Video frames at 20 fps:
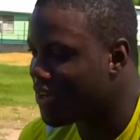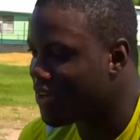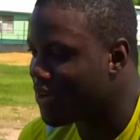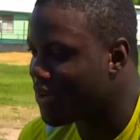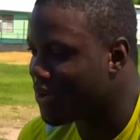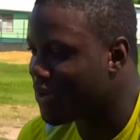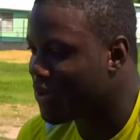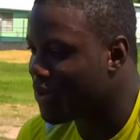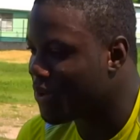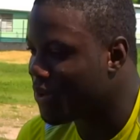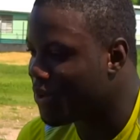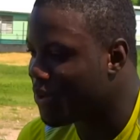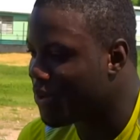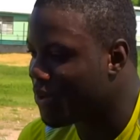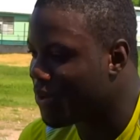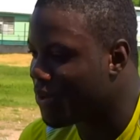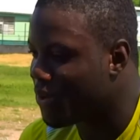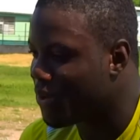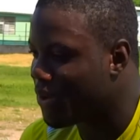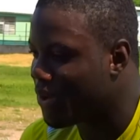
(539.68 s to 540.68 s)
here
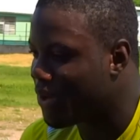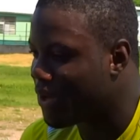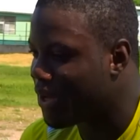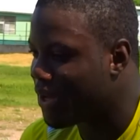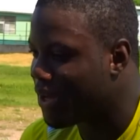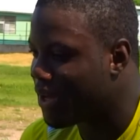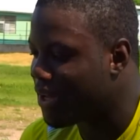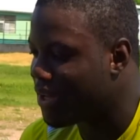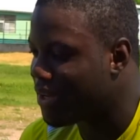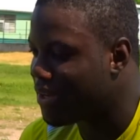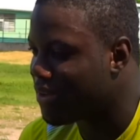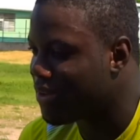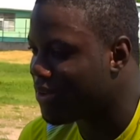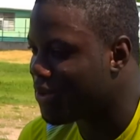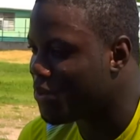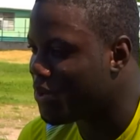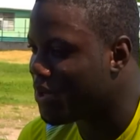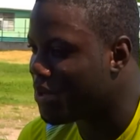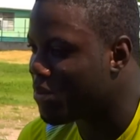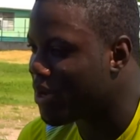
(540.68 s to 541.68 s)

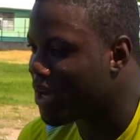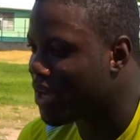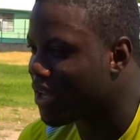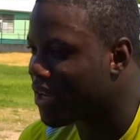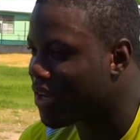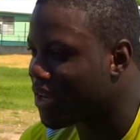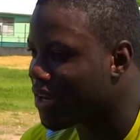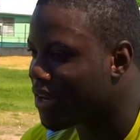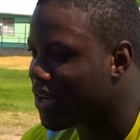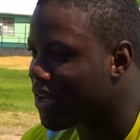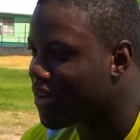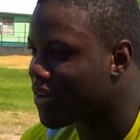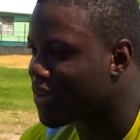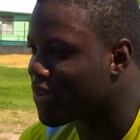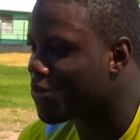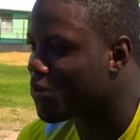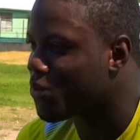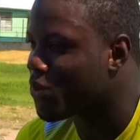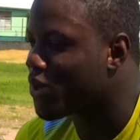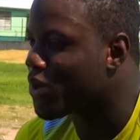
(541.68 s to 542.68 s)
and doing Michael
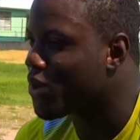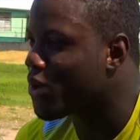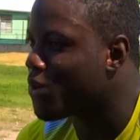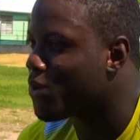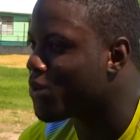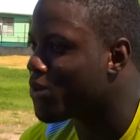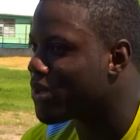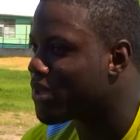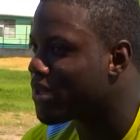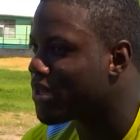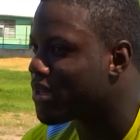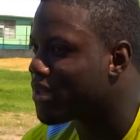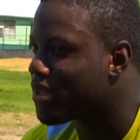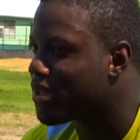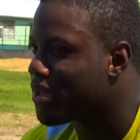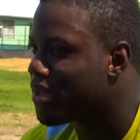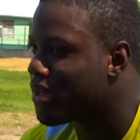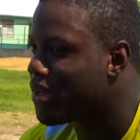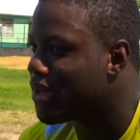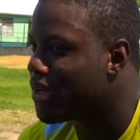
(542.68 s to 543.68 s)
Clarke's workout,
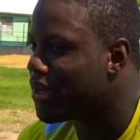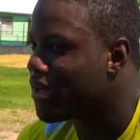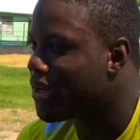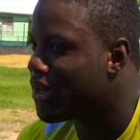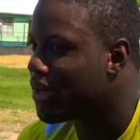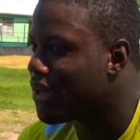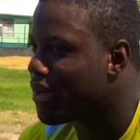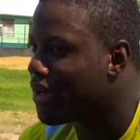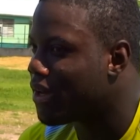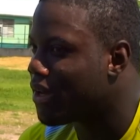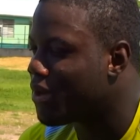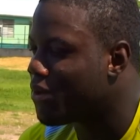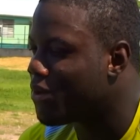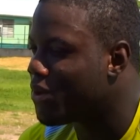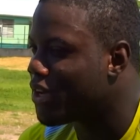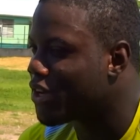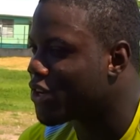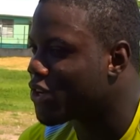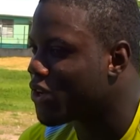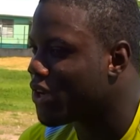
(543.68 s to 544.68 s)

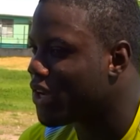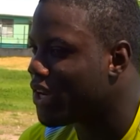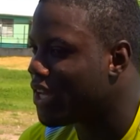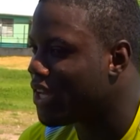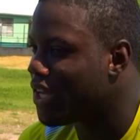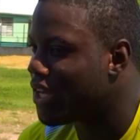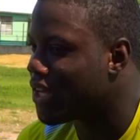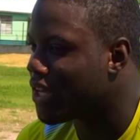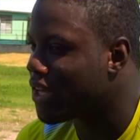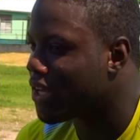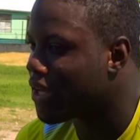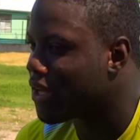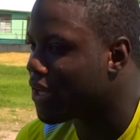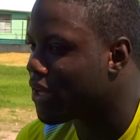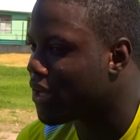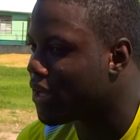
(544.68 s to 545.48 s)
I would actually